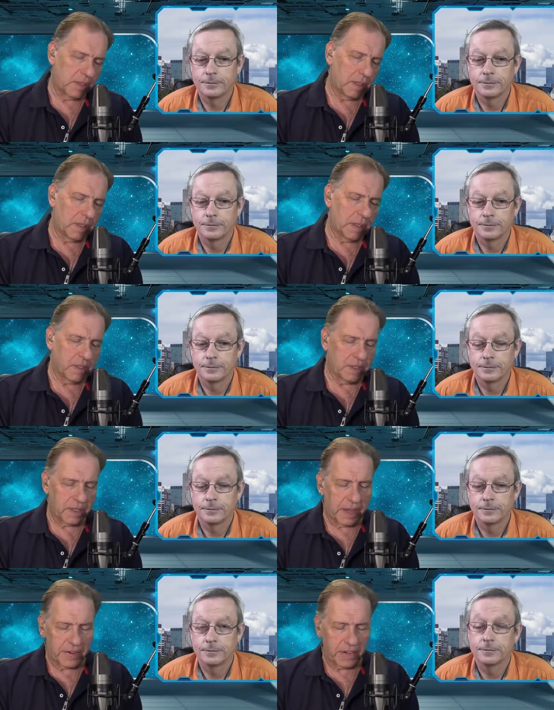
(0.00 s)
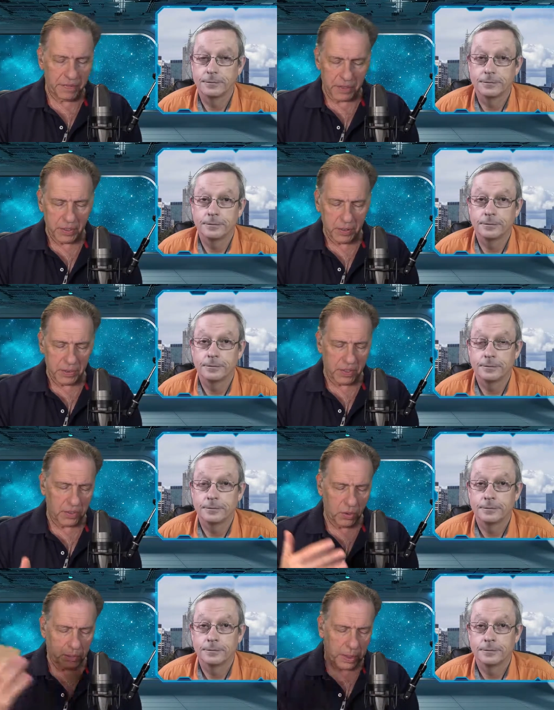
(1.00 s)
Speaker 1: It doesn't have any frills. There's no
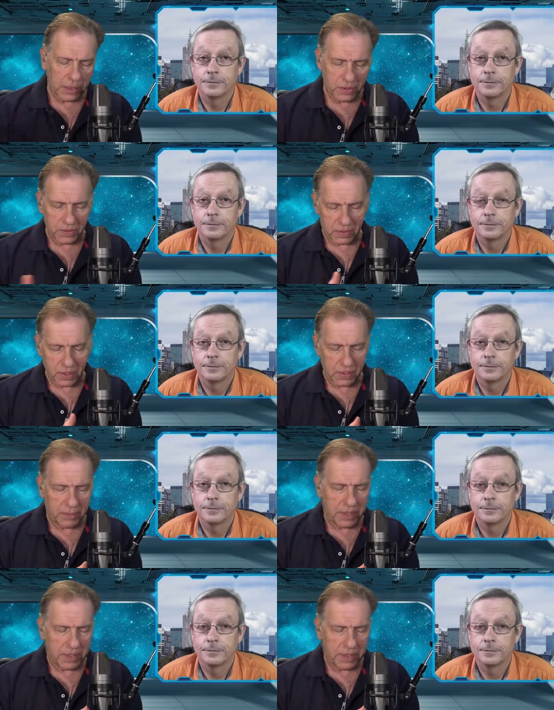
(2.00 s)
buttons. I mean,